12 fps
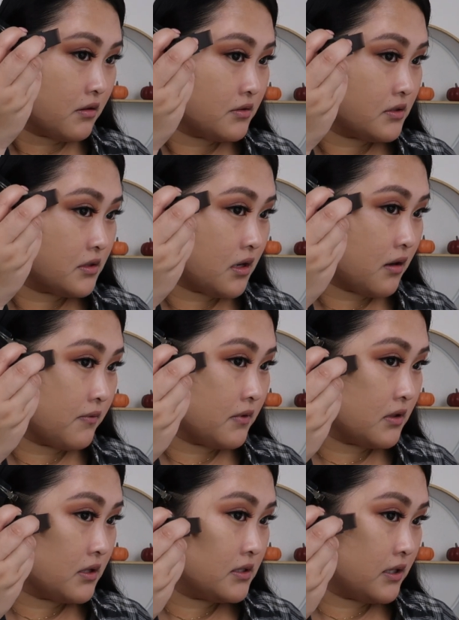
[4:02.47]
Just
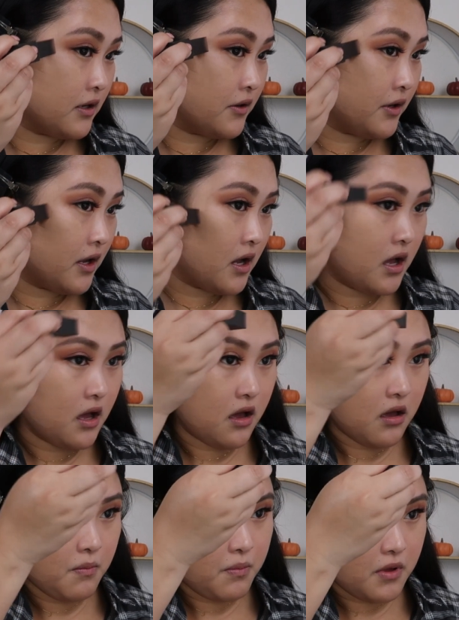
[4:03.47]
cover this area
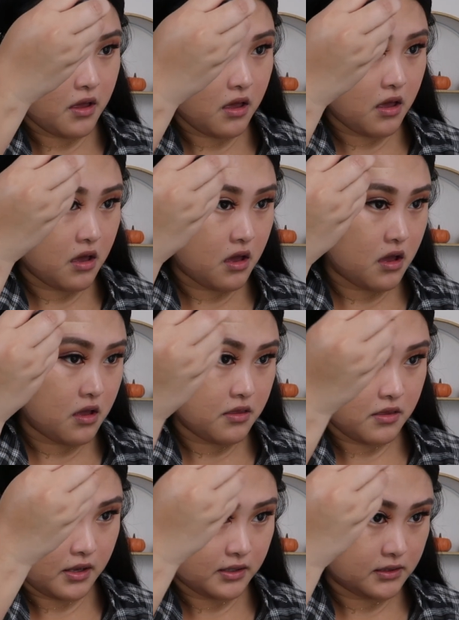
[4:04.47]
up
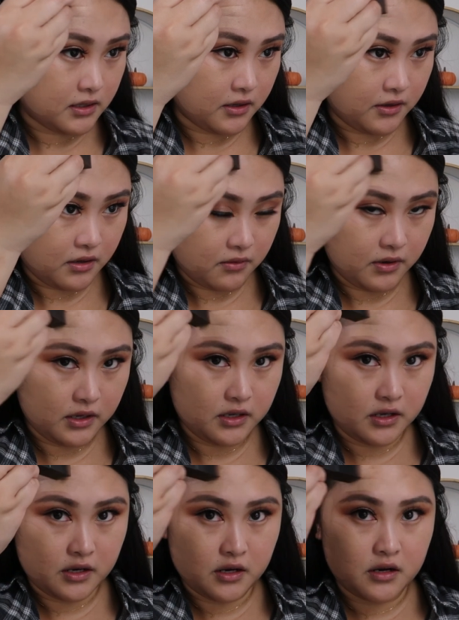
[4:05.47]
and this area right
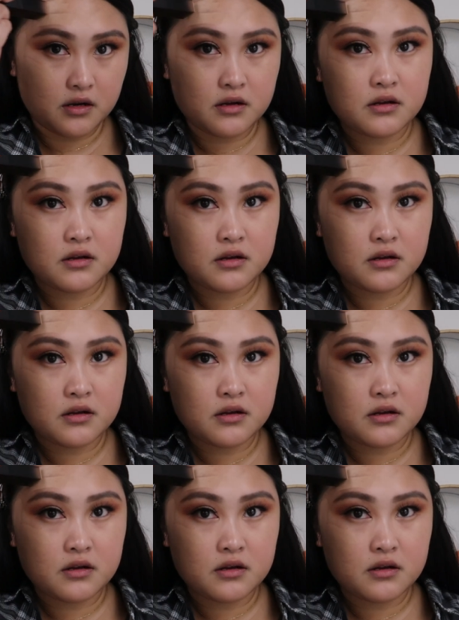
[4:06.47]
here,